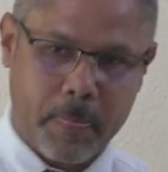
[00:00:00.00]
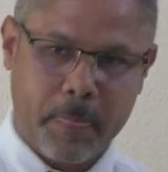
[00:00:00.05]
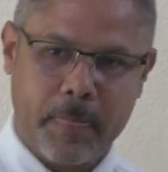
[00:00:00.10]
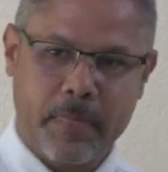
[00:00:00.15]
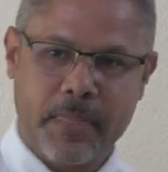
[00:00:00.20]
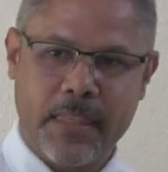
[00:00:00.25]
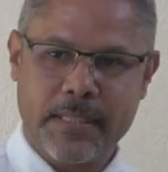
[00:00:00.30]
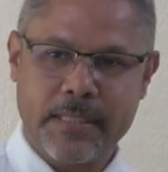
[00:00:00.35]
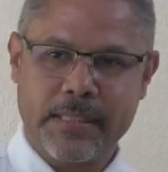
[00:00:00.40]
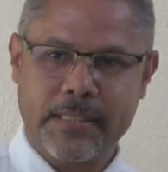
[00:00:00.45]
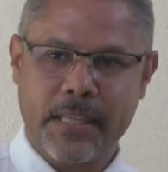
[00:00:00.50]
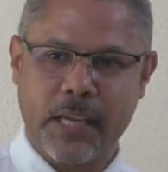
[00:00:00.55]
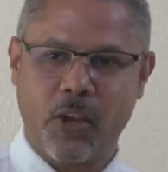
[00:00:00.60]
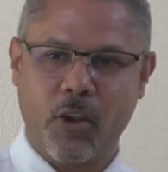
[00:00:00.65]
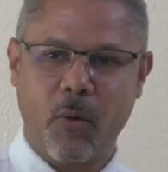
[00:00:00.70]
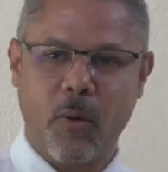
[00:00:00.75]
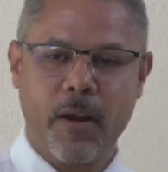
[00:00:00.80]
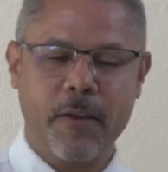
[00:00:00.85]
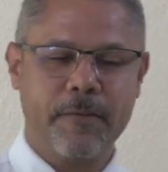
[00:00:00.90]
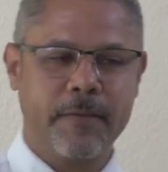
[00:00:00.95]
This is a
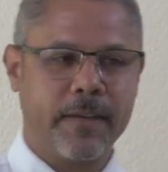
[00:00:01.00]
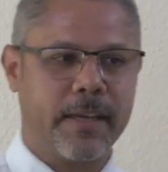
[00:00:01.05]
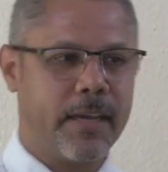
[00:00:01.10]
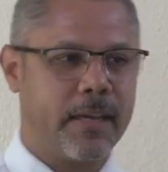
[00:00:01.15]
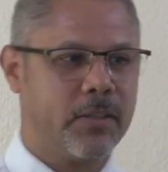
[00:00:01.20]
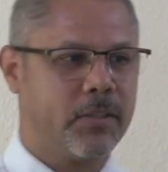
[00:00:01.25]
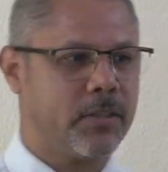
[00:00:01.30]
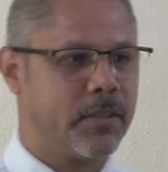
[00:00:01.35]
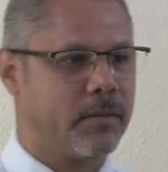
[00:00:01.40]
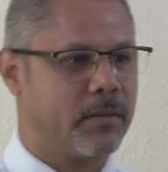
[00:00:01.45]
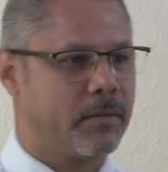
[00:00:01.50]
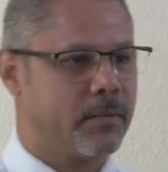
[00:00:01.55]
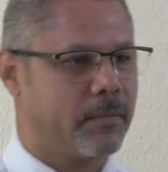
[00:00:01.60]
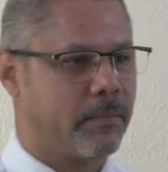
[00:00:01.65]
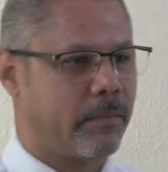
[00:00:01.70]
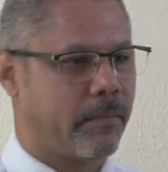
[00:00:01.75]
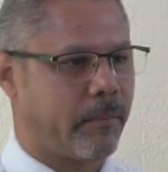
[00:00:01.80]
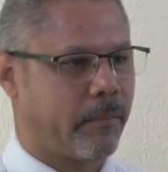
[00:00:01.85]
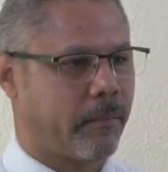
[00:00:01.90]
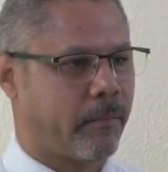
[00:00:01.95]
qualification.
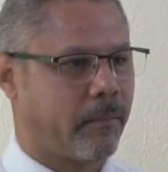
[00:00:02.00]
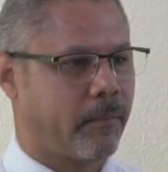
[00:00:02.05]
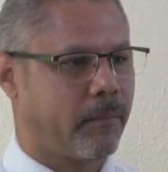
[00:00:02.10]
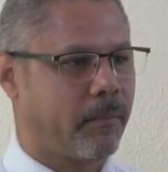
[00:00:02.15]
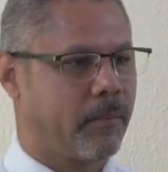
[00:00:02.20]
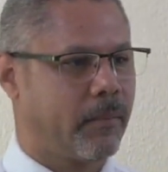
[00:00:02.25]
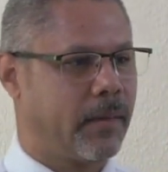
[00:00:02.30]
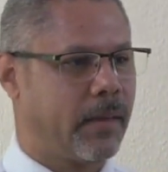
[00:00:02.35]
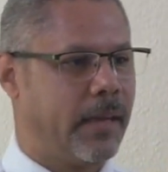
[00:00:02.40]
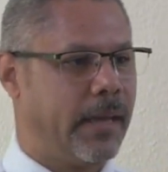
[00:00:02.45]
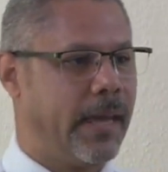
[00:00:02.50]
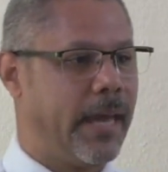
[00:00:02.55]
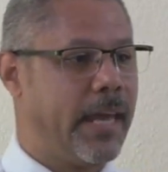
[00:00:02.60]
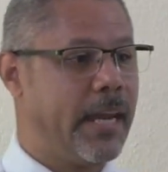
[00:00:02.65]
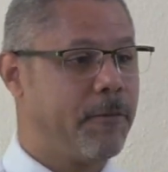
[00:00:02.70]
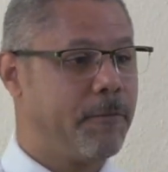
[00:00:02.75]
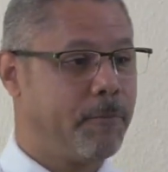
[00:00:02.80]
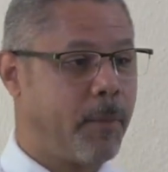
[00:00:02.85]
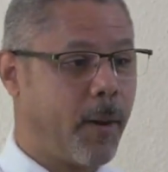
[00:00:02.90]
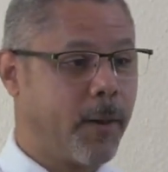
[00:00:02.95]
And
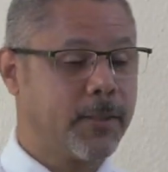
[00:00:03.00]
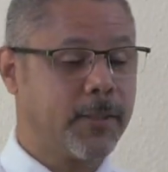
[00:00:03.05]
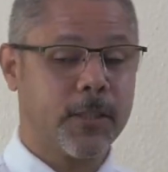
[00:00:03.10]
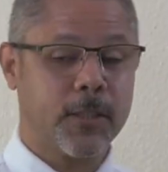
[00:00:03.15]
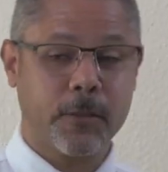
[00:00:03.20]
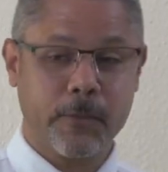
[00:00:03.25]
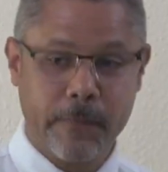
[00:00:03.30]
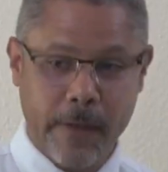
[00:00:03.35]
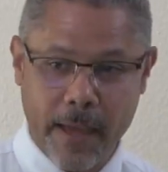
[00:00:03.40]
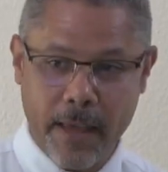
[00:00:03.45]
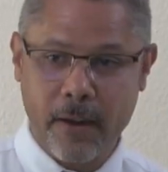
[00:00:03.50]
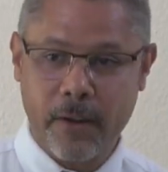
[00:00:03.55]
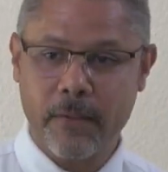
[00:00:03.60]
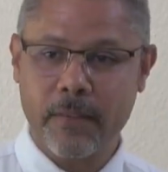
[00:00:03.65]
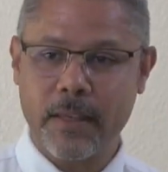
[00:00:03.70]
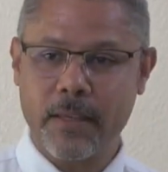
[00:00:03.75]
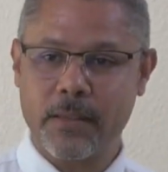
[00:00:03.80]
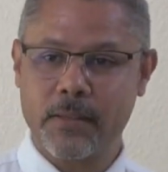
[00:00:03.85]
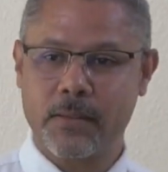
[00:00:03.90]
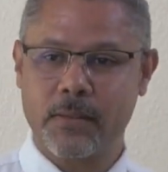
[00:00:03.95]
if pastors fail on
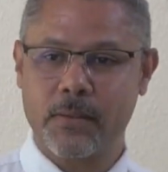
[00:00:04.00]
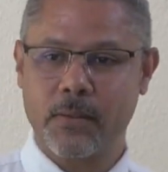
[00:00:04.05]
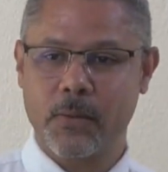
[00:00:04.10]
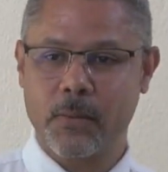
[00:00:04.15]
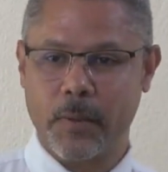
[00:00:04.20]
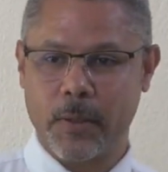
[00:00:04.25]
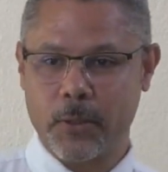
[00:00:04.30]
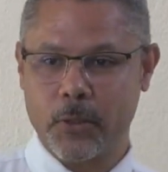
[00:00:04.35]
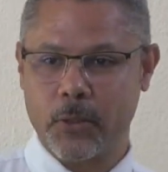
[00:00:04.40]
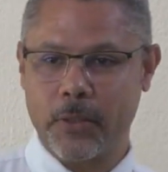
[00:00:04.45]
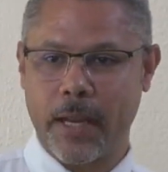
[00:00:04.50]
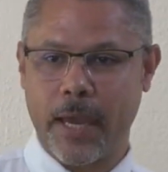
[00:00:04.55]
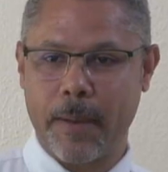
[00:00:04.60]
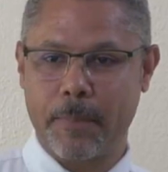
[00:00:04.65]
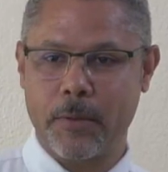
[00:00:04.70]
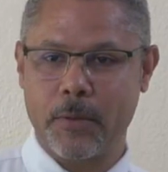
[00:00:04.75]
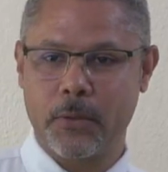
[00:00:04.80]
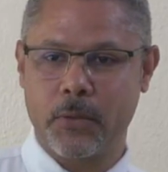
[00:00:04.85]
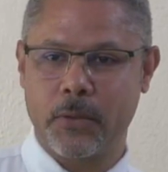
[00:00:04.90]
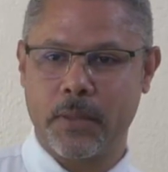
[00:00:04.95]
this, what should
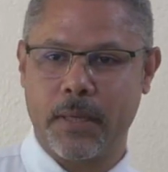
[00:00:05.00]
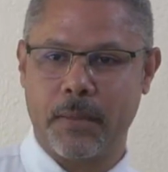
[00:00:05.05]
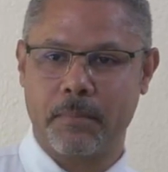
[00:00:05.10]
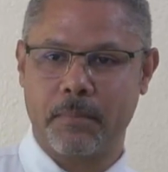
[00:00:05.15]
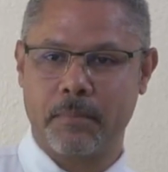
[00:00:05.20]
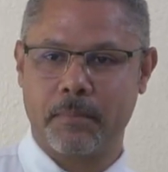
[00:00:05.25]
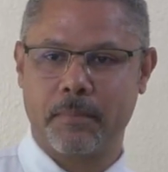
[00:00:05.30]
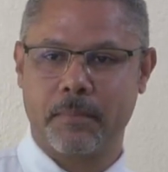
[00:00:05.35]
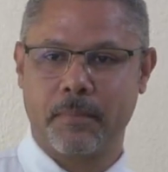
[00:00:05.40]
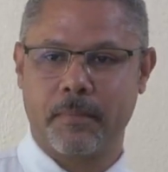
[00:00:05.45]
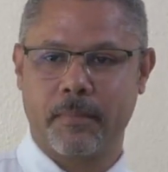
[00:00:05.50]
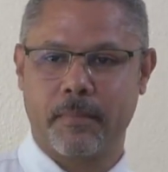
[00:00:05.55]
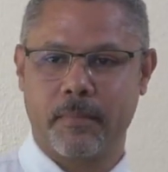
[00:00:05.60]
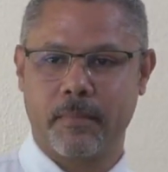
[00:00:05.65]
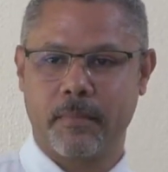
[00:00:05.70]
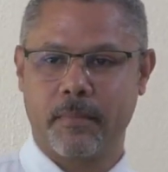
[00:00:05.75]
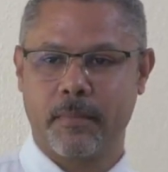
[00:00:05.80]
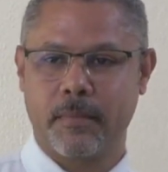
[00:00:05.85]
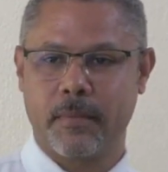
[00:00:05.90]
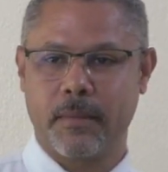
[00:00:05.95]
happen to them?
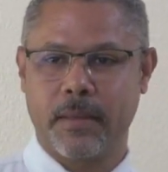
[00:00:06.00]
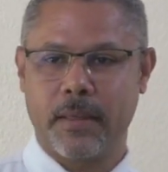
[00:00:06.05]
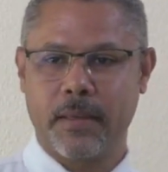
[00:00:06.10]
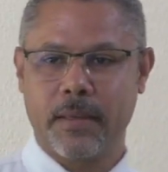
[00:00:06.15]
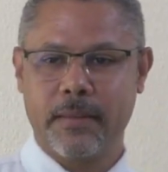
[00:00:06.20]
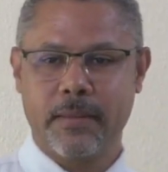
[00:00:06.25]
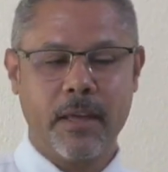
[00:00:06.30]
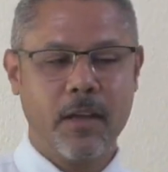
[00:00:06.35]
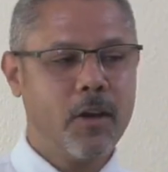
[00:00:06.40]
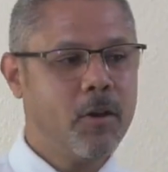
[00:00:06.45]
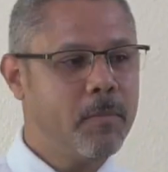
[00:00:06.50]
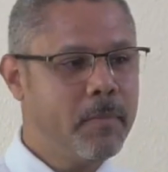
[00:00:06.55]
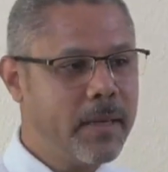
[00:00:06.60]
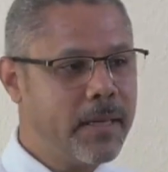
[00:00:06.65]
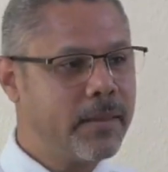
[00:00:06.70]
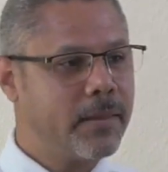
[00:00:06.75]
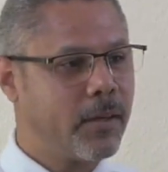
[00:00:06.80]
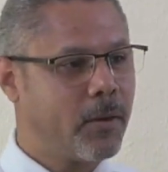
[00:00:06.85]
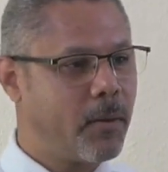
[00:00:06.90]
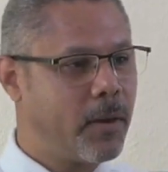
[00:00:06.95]
They don't
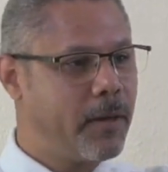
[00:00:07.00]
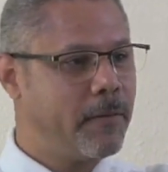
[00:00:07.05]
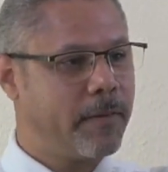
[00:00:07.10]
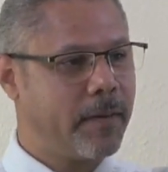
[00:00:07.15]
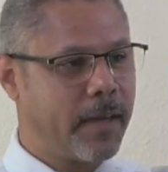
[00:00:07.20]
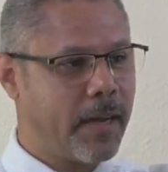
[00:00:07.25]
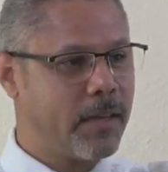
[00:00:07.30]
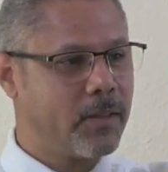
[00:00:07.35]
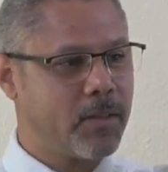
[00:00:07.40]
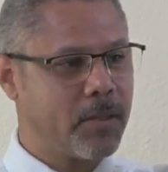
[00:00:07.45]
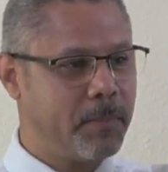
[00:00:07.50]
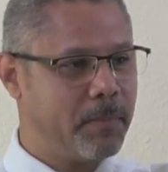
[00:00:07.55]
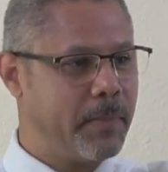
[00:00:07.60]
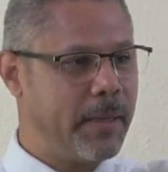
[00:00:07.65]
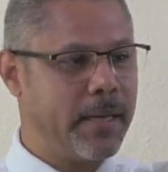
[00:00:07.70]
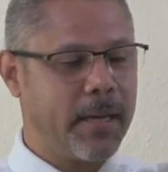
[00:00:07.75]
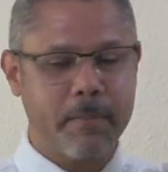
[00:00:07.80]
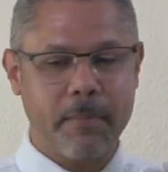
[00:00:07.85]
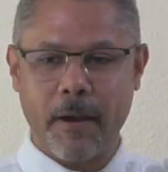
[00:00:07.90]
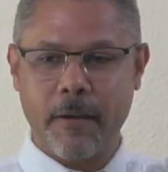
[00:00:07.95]
meet the qualification,
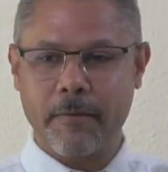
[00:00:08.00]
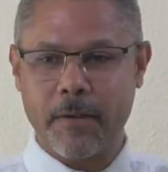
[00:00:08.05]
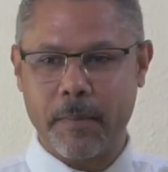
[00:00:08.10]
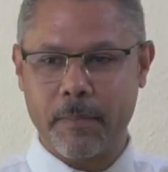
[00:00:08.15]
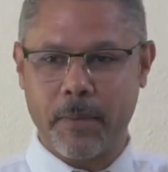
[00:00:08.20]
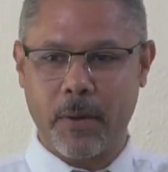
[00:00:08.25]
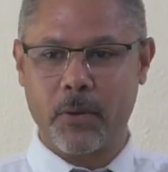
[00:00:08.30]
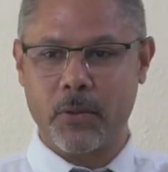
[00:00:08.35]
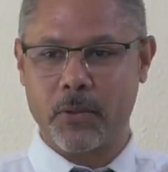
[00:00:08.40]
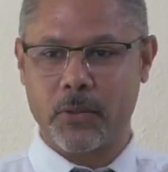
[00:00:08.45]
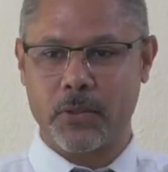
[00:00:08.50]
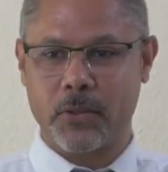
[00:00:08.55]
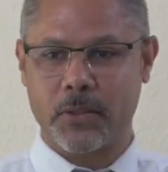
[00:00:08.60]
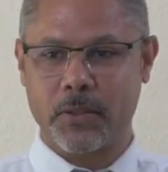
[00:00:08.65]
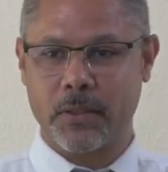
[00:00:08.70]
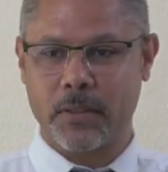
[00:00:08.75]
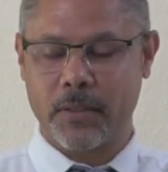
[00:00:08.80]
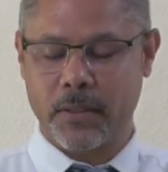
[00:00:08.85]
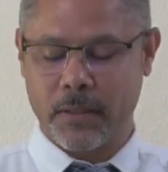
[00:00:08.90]
being above reproach.